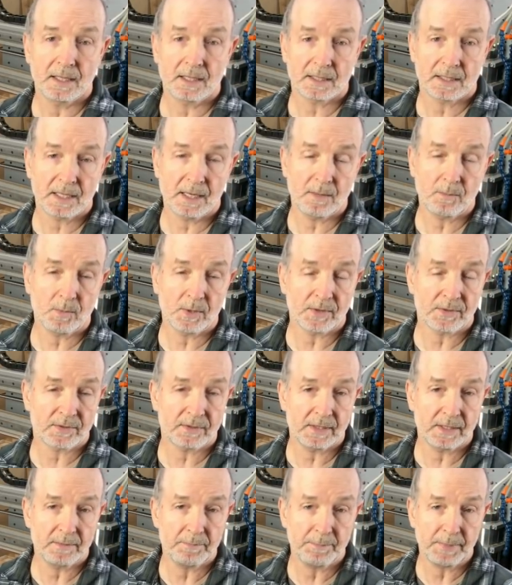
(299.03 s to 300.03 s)
come with
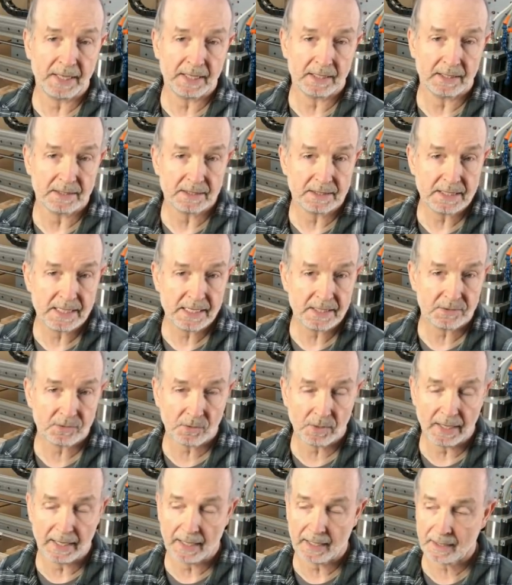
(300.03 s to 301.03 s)
embedded
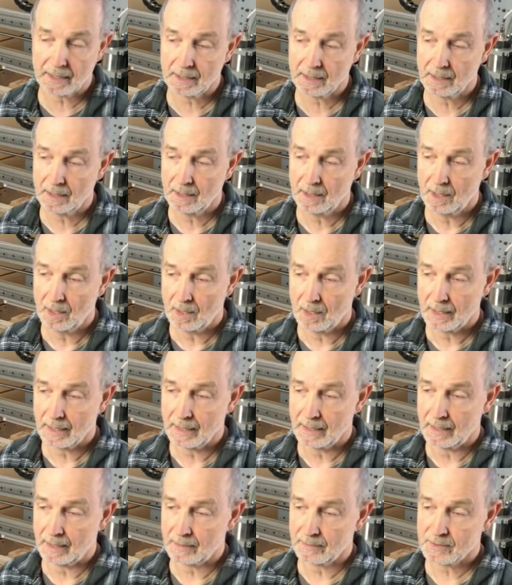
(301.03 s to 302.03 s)
T-track.
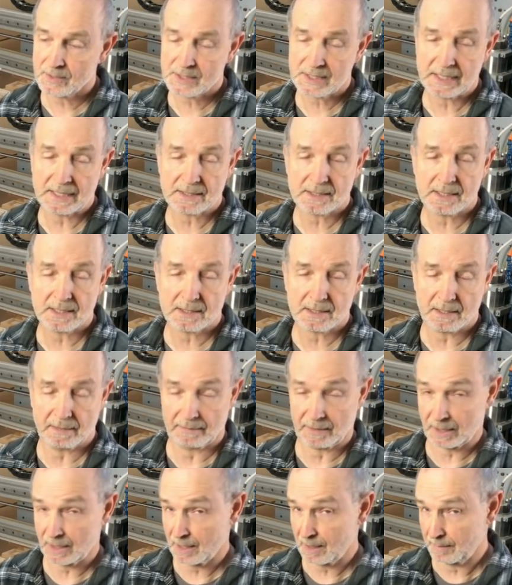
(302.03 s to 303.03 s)
Other CNCs have a
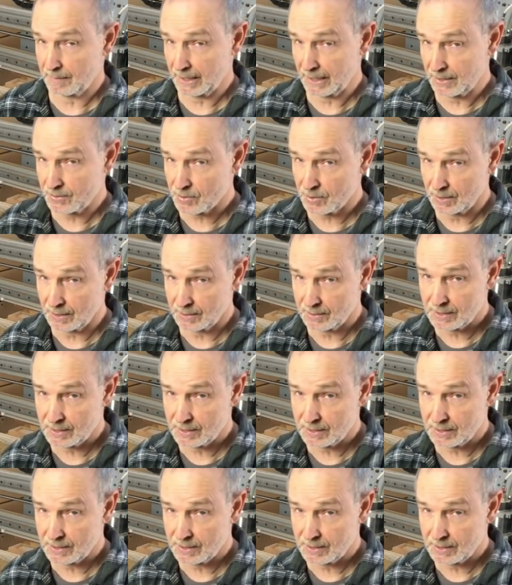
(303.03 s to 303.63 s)
combination of